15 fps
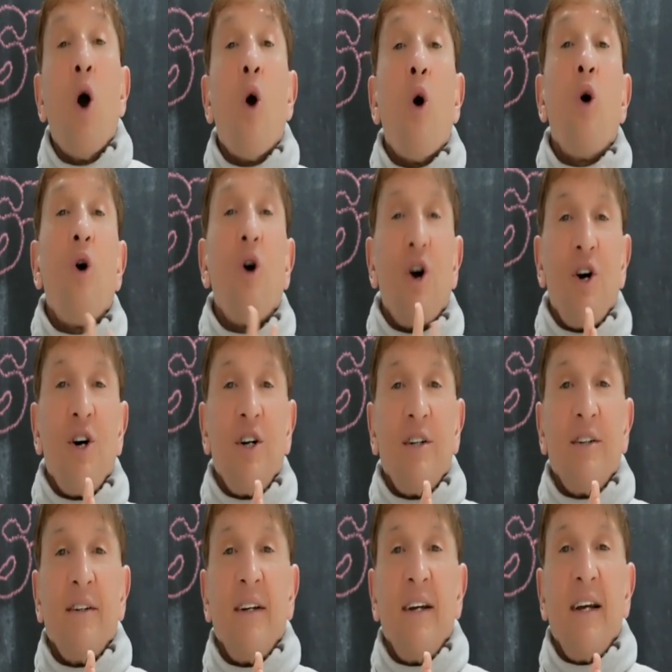
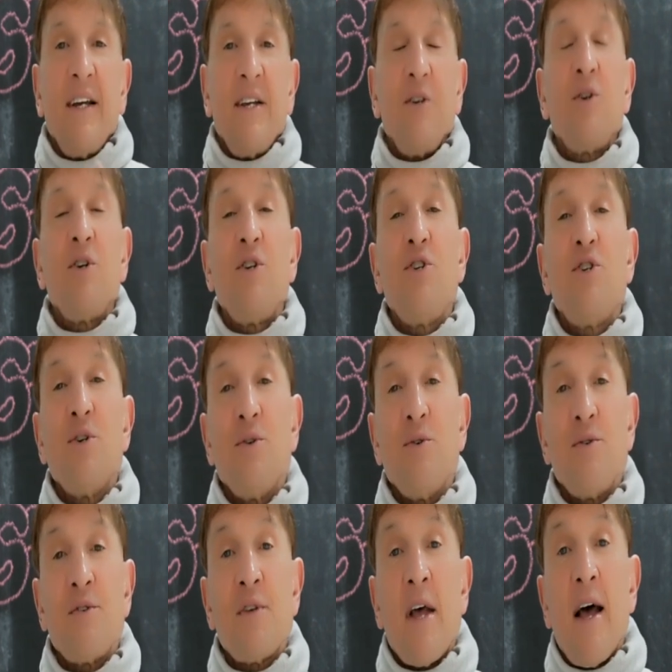Or you can
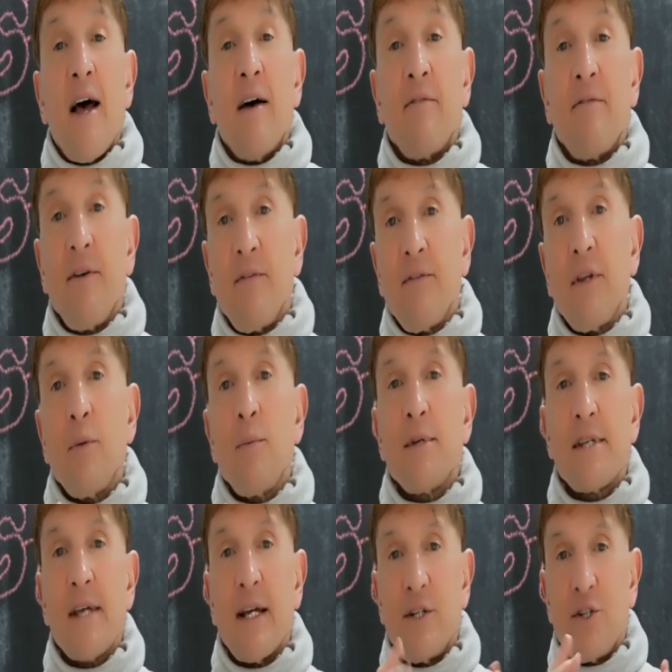choose a fifty
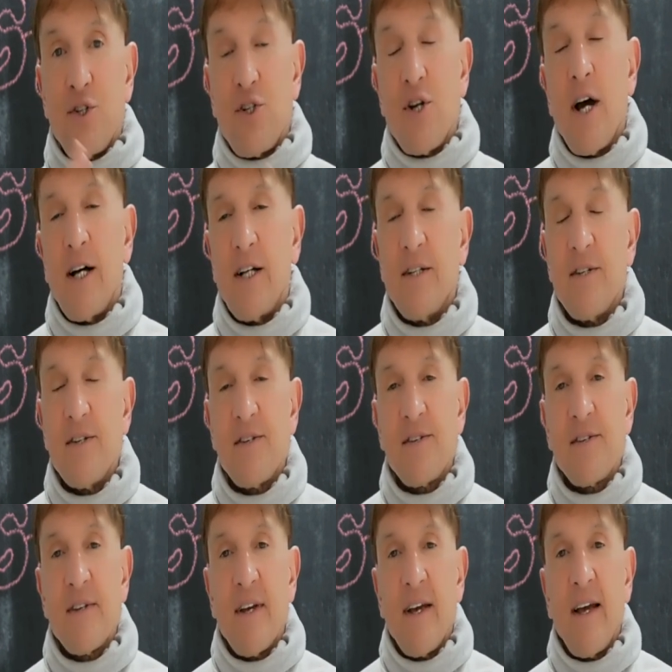percent
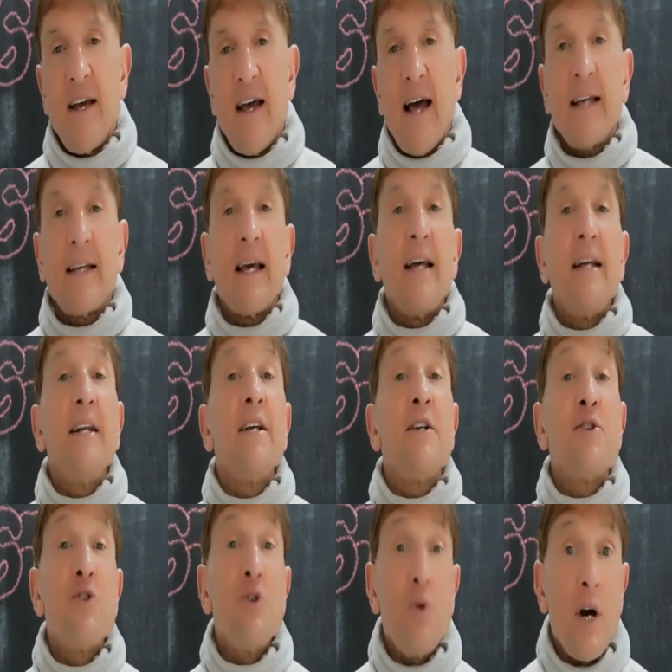chance at
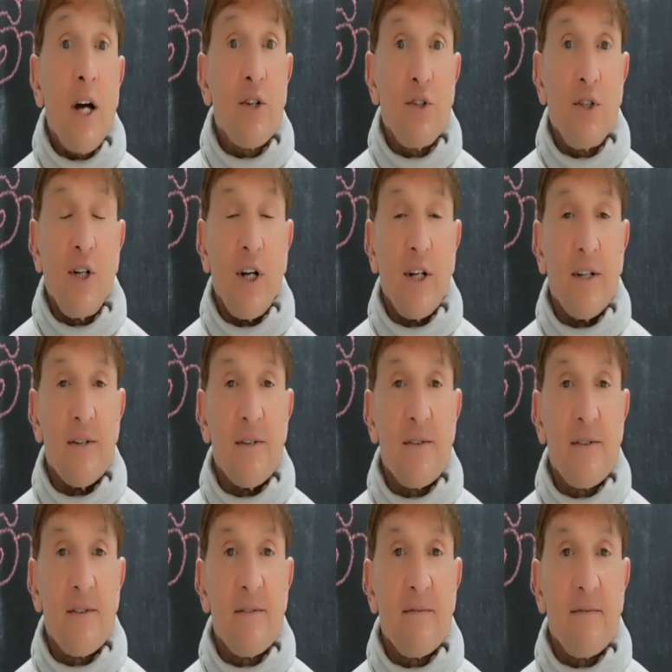gaining two hundred
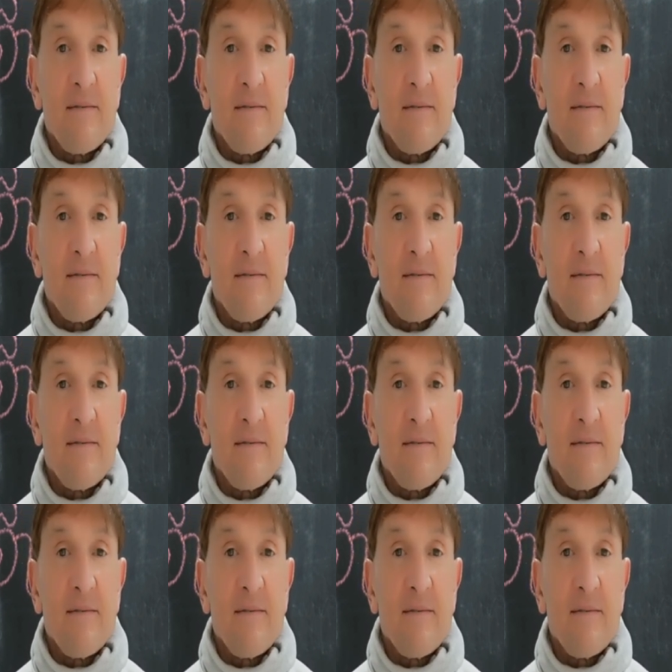dollars.